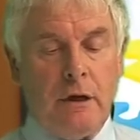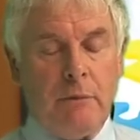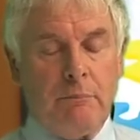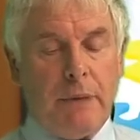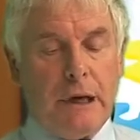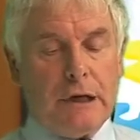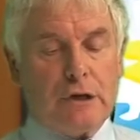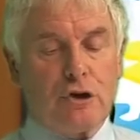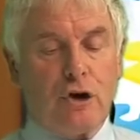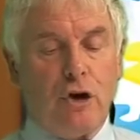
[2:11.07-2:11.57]

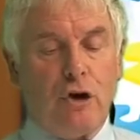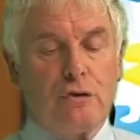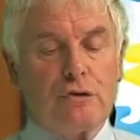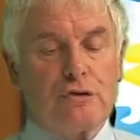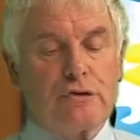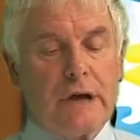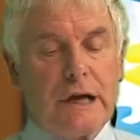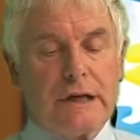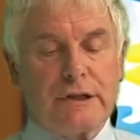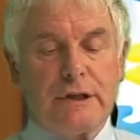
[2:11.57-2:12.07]
but
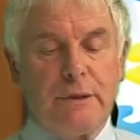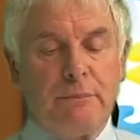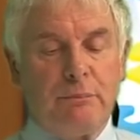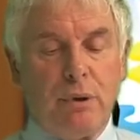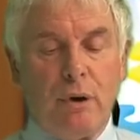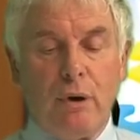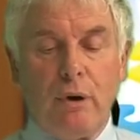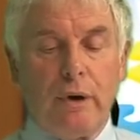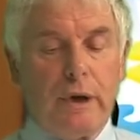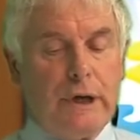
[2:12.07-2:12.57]
contract
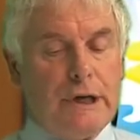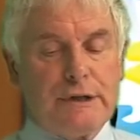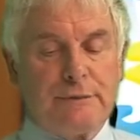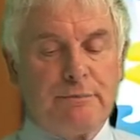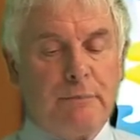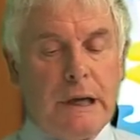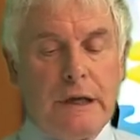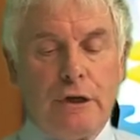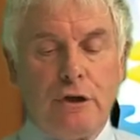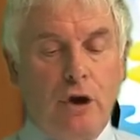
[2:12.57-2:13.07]
employees
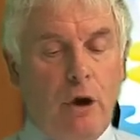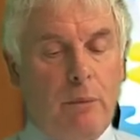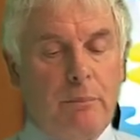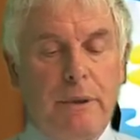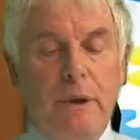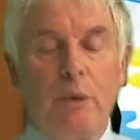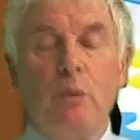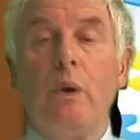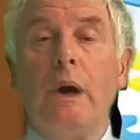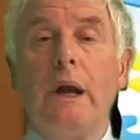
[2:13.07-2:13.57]
may not
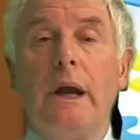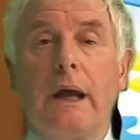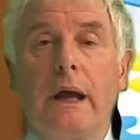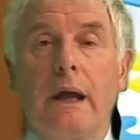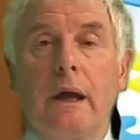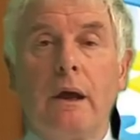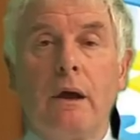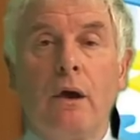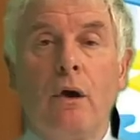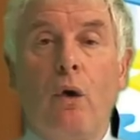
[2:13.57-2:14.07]
be
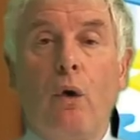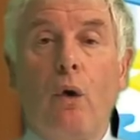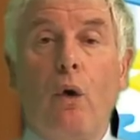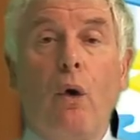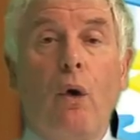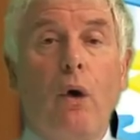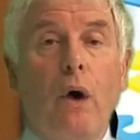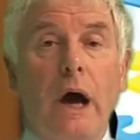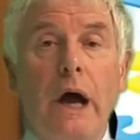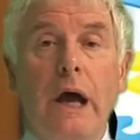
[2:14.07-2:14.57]
willing
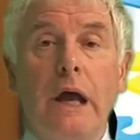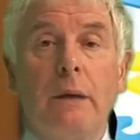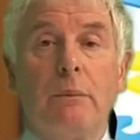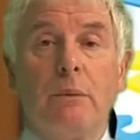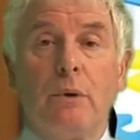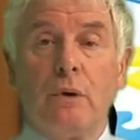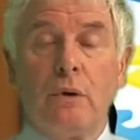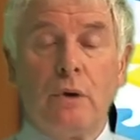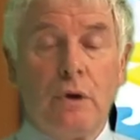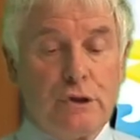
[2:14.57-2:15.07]
or
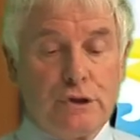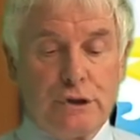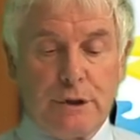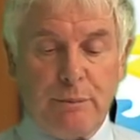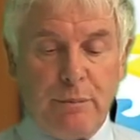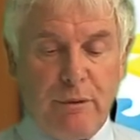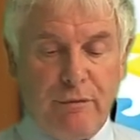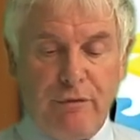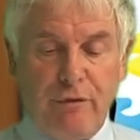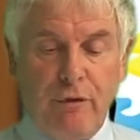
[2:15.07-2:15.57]
able to
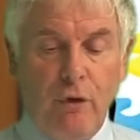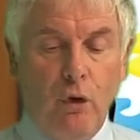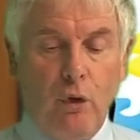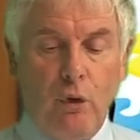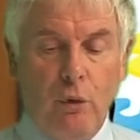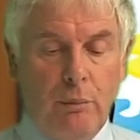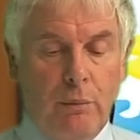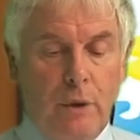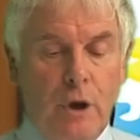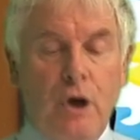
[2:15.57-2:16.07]

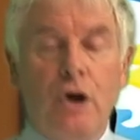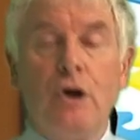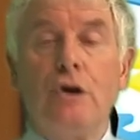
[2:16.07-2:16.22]
perform